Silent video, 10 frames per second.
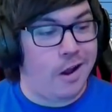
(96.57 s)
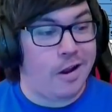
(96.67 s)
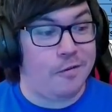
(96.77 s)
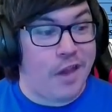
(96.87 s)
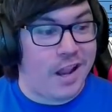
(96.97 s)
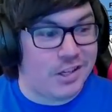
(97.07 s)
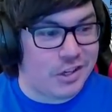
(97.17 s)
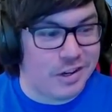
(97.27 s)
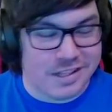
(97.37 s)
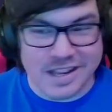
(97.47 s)
Young
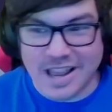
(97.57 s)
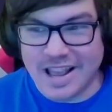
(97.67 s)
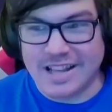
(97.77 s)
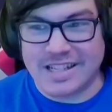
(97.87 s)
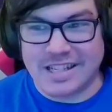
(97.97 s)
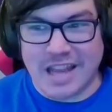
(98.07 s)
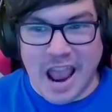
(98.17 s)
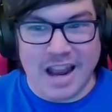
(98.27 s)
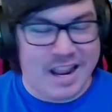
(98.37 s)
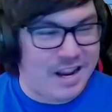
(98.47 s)
Avengers
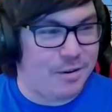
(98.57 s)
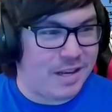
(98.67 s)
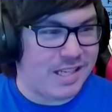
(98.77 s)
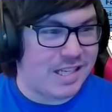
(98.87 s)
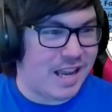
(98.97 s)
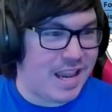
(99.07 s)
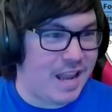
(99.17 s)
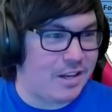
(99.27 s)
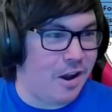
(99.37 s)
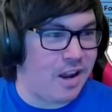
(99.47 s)
stat increases. I
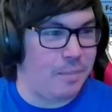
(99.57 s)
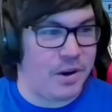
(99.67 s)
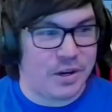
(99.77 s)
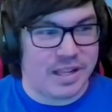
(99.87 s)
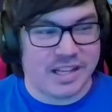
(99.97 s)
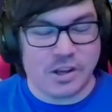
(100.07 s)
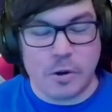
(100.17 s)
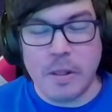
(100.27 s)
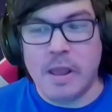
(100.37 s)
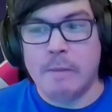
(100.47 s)
can't talk apparently. So
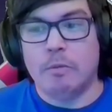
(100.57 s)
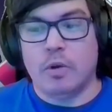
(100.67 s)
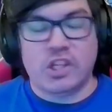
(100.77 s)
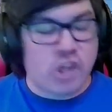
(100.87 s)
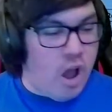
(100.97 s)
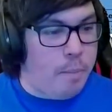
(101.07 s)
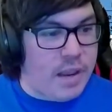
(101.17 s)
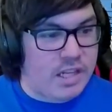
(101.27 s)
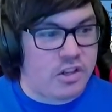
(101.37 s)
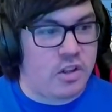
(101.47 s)
we saw
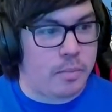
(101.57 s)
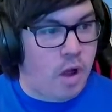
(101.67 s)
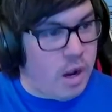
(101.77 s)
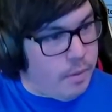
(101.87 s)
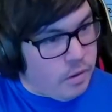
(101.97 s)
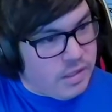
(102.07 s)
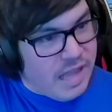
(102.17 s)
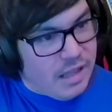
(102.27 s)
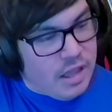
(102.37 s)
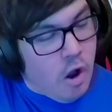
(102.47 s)
based in the blog post
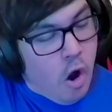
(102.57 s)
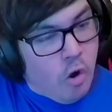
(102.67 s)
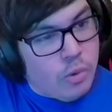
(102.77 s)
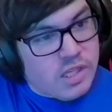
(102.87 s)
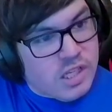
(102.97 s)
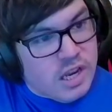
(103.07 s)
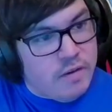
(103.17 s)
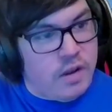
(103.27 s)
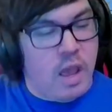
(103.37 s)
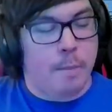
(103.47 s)
that they all
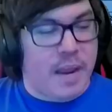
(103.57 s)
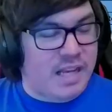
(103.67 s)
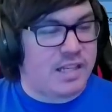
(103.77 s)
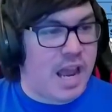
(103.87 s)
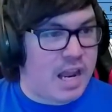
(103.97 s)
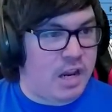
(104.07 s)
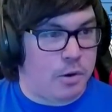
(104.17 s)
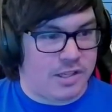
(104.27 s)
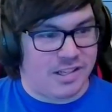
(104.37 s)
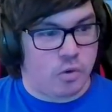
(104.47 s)
received base stat
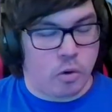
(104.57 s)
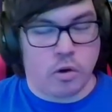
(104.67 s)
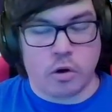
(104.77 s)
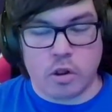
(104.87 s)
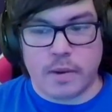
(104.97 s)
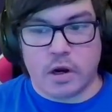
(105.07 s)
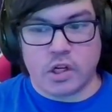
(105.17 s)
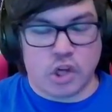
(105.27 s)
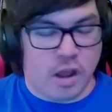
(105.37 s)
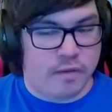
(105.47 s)
increases Squirrel Girl, America
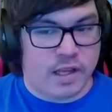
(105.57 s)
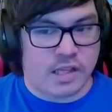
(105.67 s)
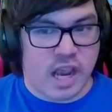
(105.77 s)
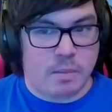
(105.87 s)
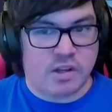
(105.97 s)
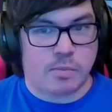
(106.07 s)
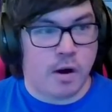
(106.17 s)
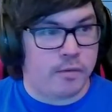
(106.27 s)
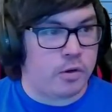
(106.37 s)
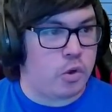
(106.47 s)
Chavez, and Miss
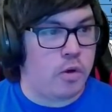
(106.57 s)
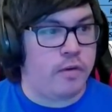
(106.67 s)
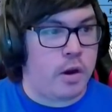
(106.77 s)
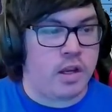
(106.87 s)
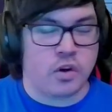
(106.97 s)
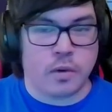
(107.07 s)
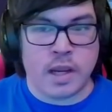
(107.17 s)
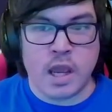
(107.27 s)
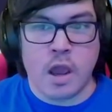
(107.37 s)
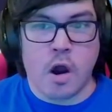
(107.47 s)
Marvel to a varying degree.
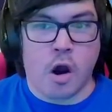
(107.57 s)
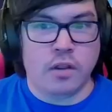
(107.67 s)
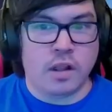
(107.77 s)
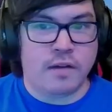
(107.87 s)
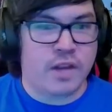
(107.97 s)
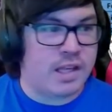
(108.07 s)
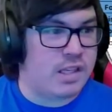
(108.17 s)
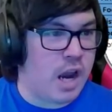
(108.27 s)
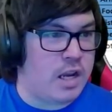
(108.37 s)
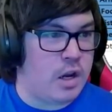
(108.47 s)
On the left hand
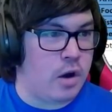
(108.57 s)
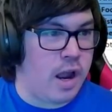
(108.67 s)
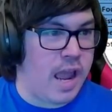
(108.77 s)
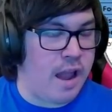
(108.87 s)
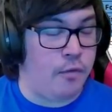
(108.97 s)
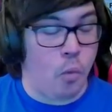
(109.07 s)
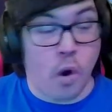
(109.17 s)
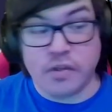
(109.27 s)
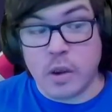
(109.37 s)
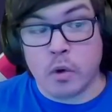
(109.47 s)
side here, I have
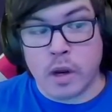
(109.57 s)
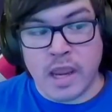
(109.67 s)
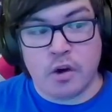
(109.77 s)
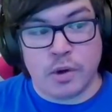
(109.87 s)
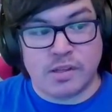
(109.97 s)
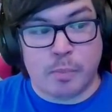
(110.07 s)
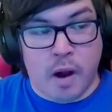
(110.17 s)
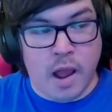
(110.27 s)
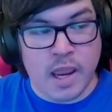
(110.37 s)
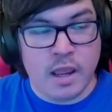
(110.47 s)
what they were increased
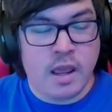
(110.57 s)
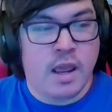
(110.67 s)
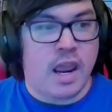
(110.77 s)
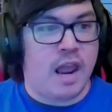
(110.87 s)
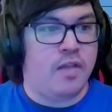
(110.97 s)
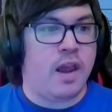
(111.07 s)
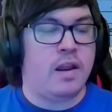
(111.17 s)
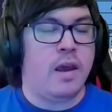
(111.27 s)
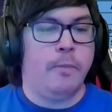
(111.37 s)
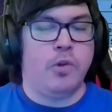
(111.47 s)
by. And then
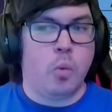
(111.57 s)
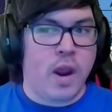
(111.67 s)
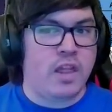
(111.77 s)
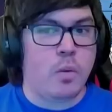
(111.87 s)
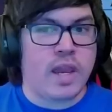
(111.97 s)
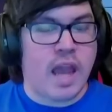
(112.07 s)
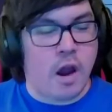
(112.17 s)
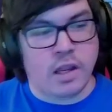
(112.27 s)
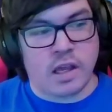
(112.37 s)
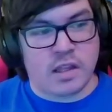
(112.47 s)
the way that we
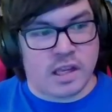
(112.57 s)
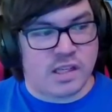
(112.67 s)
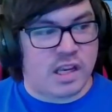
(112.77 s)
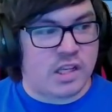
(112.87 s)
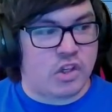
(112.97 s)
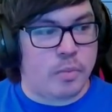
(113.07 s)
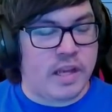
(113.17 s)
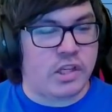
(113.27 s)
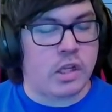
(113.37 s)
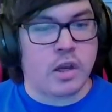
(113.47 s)
calculate this is you
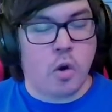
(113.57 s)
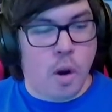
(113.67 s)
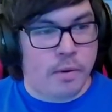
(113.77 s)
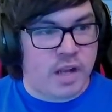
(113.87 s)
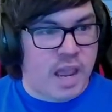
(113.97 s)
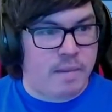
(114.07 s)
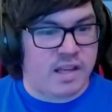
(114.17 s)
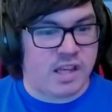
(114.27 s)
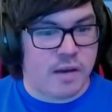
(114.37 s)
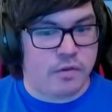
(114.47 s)
basically go up onto
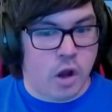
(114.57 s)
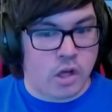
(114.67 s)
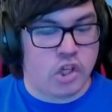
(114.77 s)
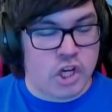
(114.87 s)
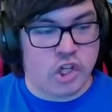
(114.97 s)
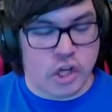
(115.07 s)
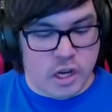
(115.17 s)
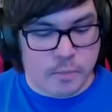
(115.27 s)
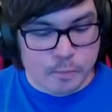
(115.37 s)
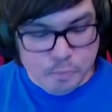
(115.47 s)
msf.gg,
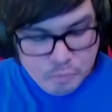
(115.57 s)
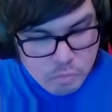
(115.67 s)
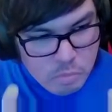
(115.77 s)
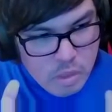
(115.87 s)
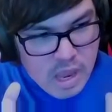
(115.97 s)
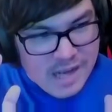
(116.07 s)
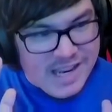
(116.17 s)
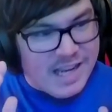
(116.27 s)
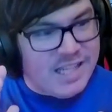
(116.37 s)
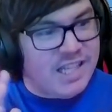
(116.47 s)

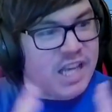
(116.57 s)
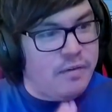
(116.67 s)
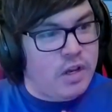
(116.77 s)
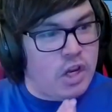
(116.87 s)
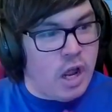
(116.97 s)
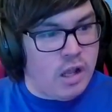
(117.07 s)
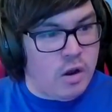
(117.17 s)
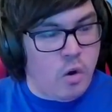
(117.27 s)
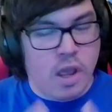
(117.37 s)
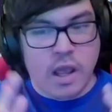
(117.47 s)
take a seven
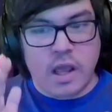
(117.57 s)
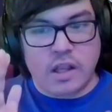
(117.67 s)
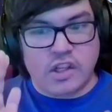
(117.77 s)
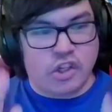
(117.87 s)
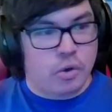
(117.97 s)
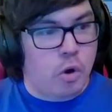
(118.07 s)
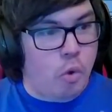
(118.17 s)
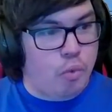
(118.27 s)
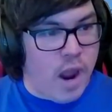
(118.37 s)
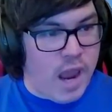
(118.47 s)
yellow, zero
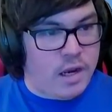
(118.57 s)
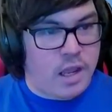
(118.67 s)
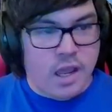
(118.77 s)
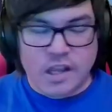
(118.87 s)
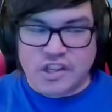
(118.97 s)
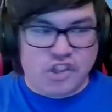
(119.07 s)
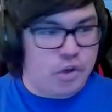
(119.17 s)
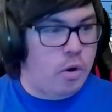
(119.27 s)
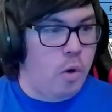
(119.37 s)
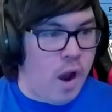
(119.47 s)
red,
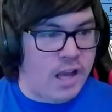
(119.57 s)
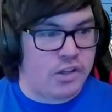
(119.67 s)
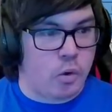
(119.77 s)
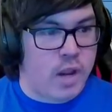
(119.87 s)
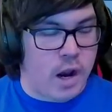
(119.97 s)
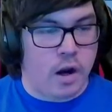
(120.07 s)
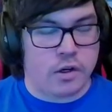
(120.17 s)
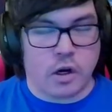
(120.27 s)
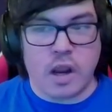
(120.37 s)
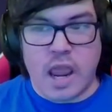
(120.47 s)
zero ISO
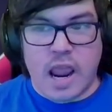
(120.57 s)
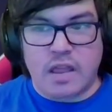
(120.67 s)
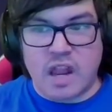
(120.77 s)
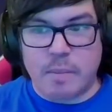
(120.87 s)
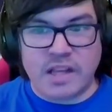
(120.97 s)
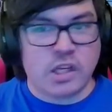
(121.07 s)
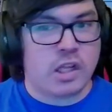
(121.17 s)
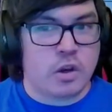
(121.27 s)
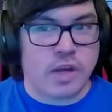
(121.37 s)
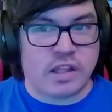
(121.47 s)
character, and then basically
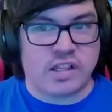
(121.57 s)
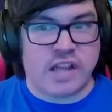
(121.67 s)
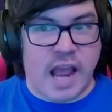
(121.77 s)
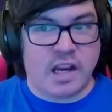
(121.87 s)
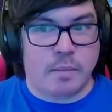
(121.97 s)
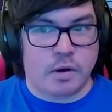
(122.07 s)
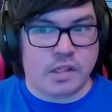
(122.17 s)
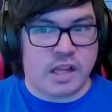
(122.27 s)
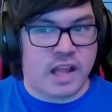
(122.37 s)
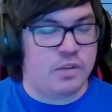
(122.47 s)
you take the stat numbers,
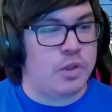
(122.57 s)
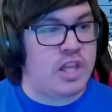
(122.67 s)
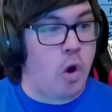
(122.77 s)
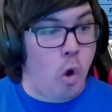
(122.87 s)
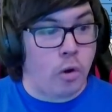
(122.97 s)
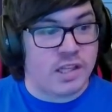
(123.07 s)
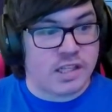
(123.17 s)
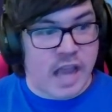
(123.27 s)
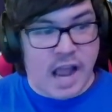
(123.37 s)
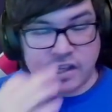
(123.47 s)
and that's what the old
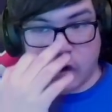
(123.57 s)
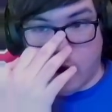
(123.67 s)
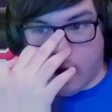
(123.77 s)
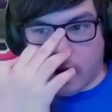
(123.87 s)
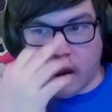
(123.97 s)
stats are.